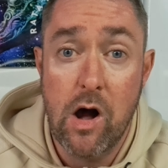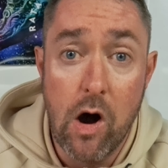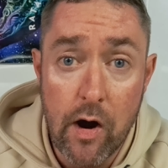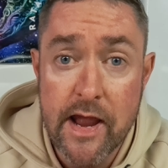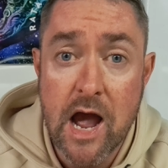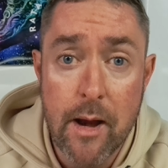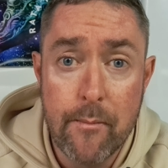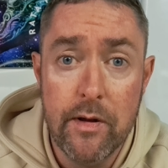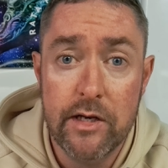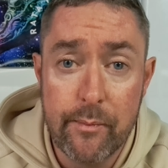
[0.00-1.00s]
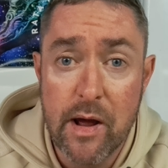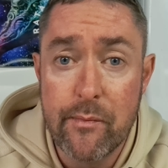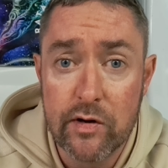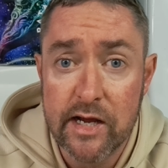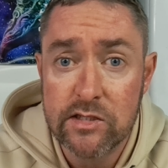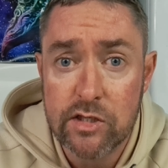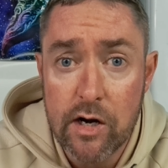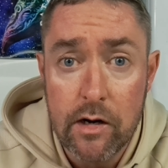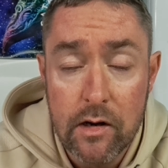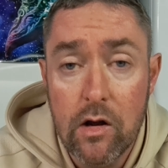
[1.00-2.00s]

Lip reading: I am the pepper tester.